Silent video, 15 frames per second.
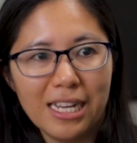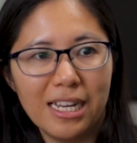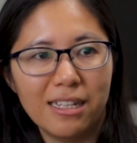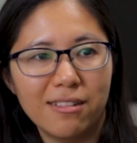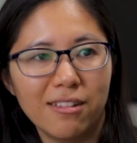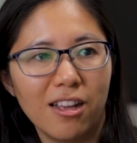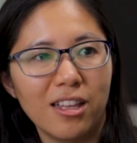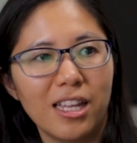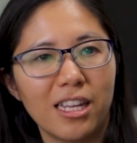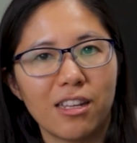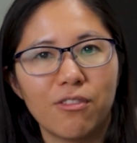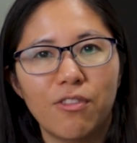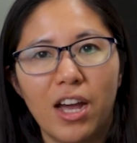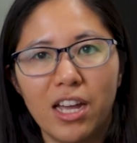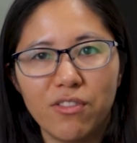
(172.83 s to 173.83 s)
It's not like
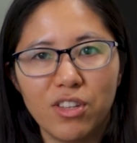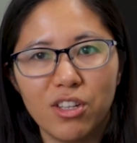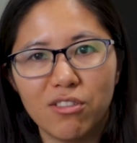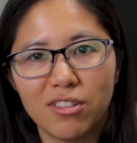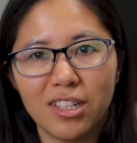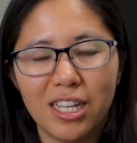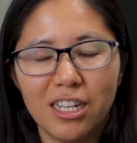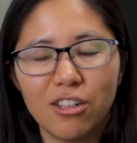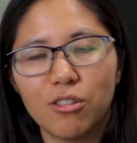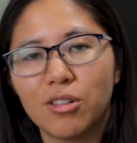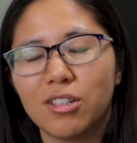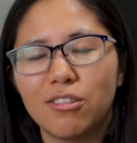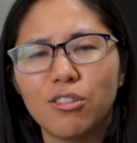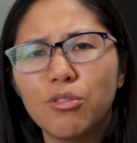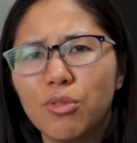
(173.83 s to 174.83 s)
5 years later
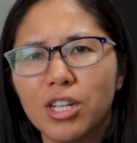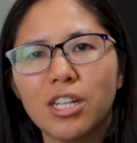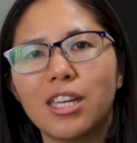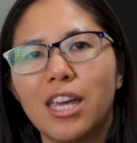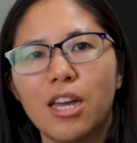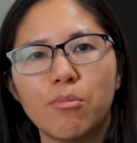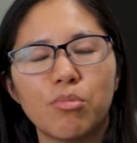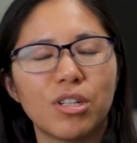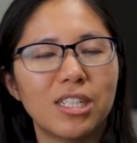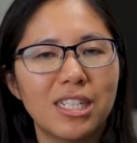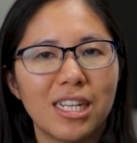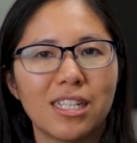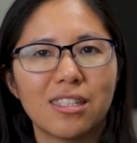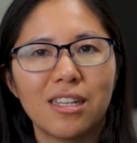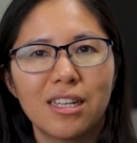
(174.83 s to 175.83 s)
because you really can't
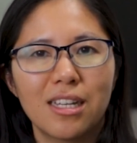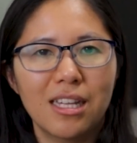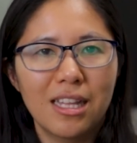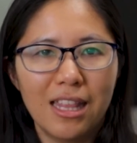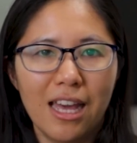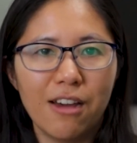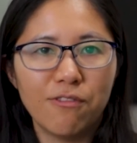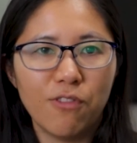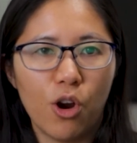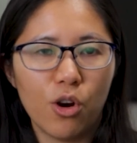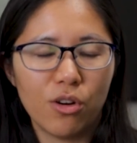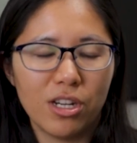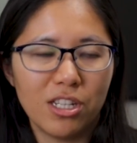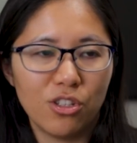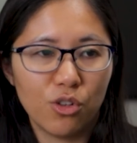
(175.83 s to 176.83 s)
predict that
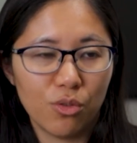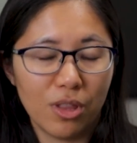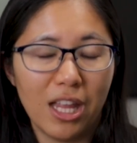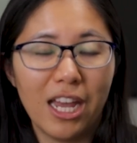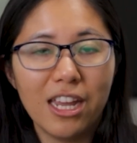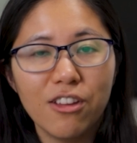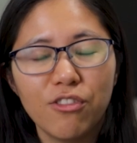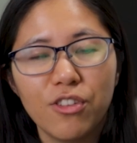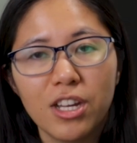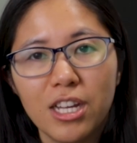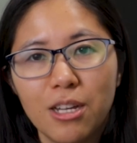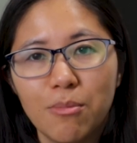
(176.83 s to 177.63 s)
far in your life.